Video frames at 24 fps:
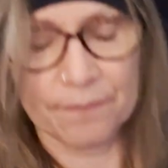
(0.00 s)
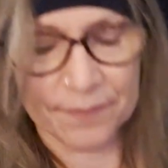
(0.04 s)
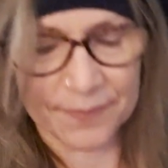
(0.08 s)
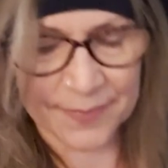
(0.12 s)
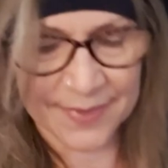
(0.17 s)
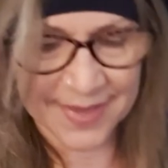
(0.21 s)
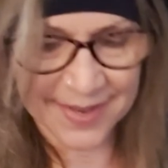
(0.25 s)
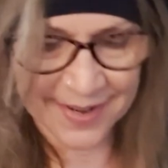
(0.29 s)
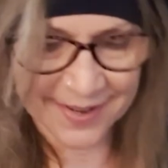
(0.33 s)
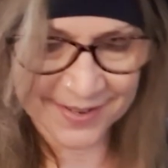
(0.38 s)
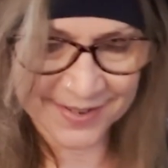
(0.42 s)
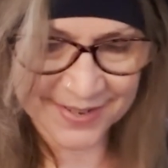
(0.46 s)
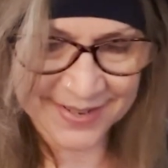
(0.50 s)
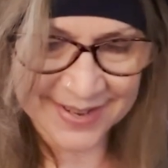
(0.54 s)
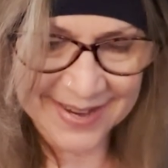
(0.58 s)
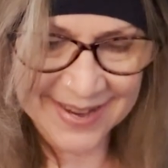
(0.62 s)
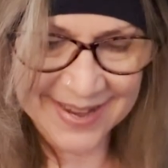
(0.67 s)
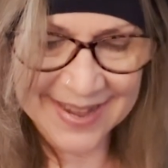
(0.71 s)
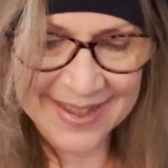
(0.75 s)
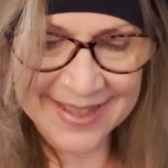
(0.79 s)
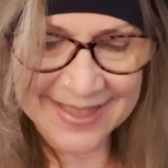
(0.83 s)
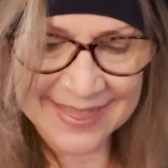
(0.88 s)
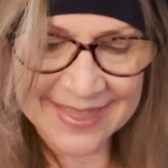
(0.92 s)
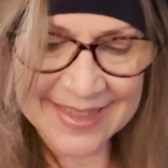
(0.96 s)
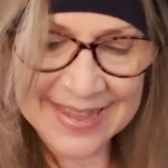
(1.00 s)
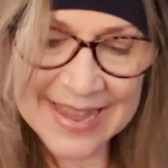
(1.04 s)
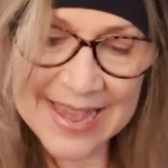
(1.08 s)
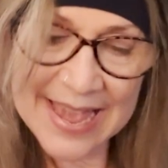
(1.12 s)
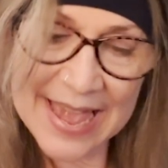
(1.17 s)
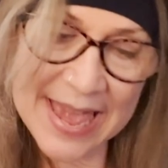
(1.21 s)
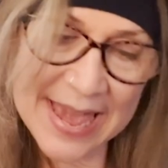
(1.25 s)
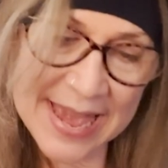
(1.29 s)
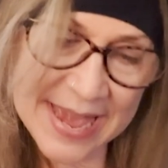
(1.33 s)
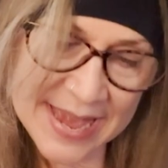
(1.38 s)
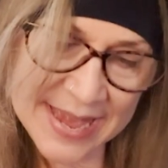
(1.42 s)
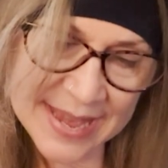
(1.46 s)
There's the
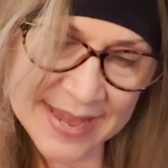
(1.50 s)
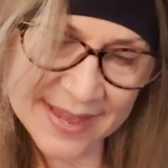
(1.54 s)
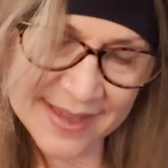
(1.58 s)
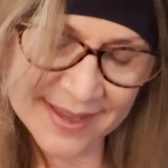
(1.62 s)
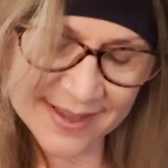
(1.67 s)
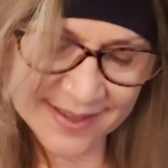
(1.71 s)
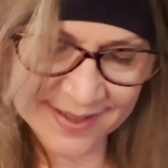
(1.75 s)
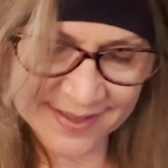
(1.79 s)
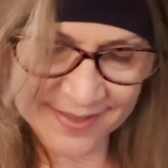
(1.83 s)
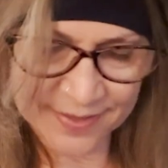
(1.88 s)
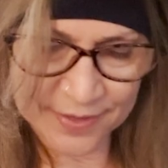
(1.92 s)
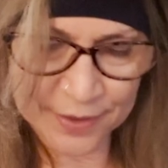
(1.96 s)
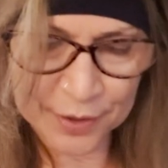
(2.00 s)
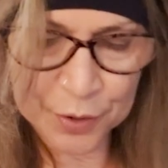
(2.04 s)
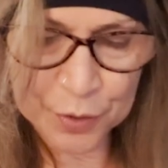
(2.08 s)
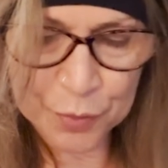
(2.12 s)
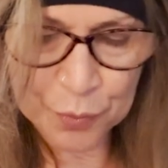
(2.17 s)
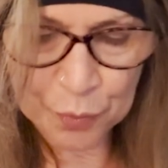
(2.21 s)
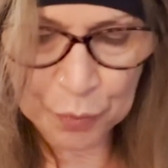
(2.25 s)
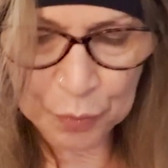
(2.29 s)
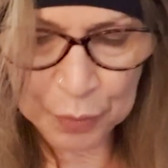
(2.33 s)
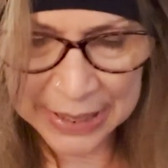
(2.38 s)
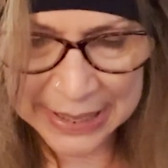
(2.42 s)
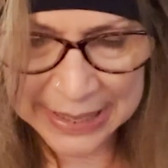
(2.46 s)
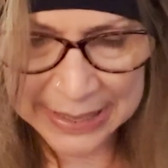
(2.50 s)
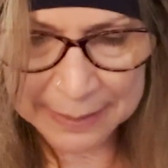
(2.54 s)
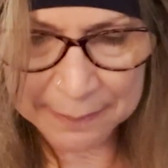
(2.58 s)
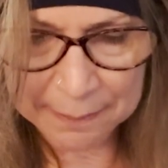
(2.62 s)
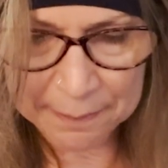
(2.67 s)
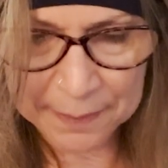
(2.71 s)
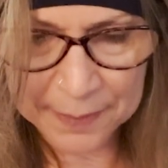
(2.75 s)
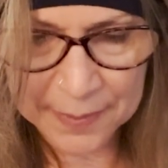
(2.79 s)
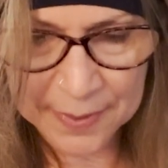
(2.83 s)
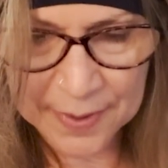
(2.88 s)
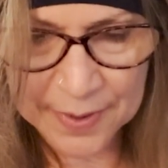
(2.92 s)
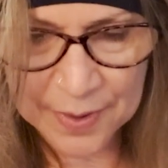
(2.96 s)
egg, the
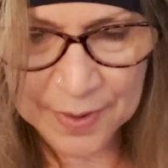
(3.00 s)
dream,